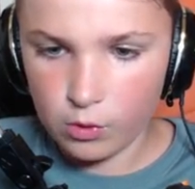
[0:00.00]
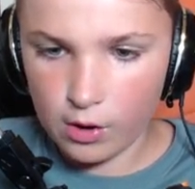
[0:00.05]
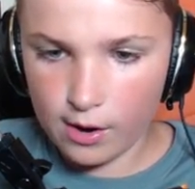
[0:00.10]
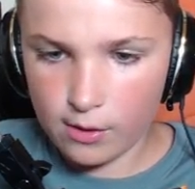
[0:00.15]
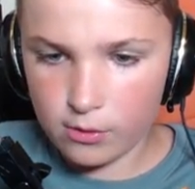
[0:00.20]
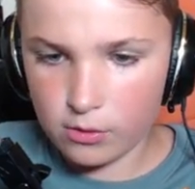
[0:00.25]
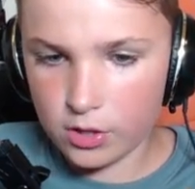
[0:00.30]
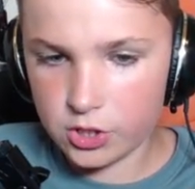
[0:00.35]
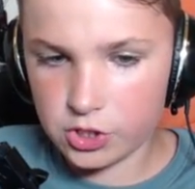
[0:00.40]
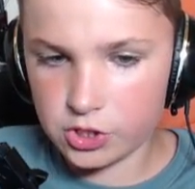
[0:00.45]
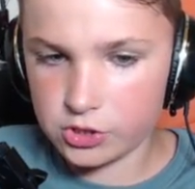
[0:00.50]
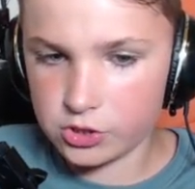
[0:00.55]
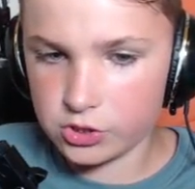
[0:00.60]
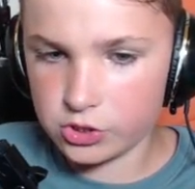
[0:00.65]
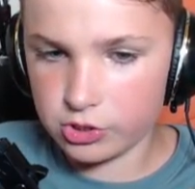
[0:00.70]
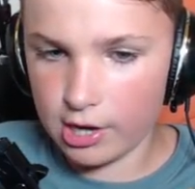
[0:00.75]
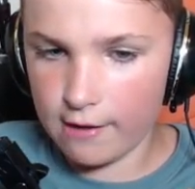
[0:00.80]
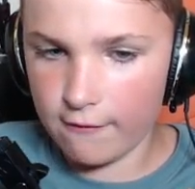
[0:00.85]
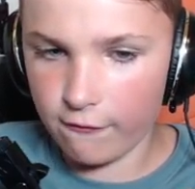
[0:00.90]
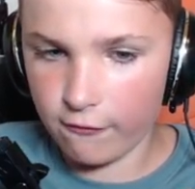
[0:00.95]
Why weren't you
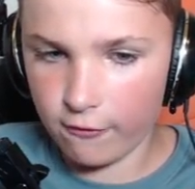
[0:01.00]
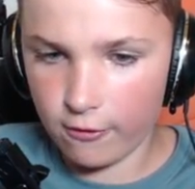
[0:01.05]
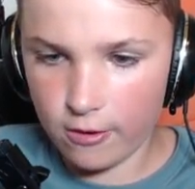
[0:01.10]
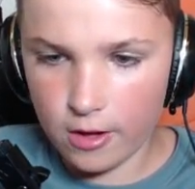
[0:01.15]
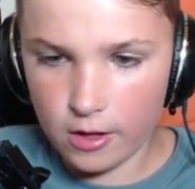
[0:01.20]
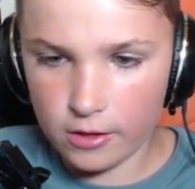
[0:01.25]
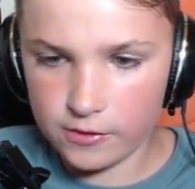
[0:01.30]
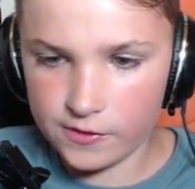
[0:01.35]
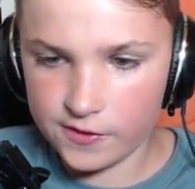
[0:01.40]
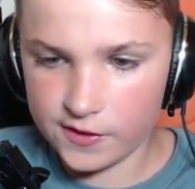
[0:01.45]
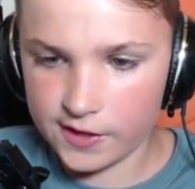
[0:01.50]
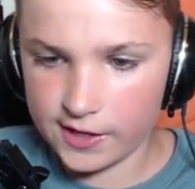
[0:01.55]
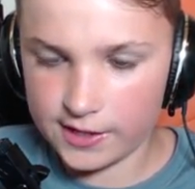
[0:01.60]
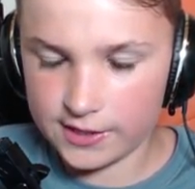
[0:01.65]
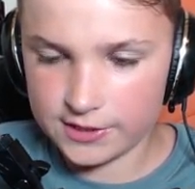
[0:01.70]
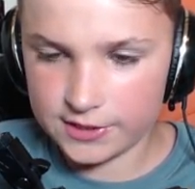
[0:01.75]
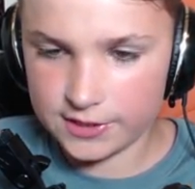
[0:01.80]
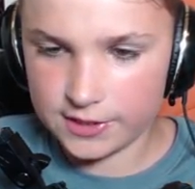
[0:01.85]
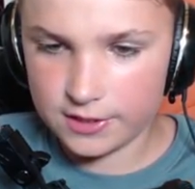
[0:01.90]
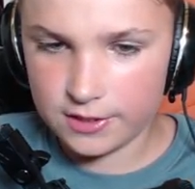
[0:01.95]
trade for all of
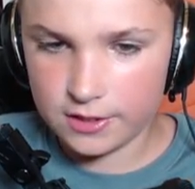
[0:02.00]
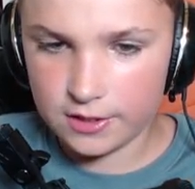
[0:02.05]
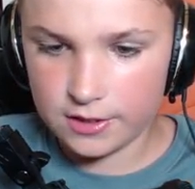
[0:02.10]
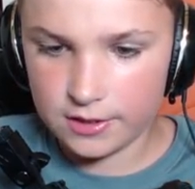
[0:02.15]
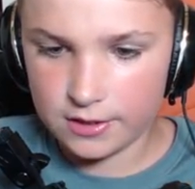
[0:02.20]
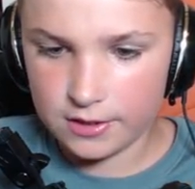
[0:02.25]
these?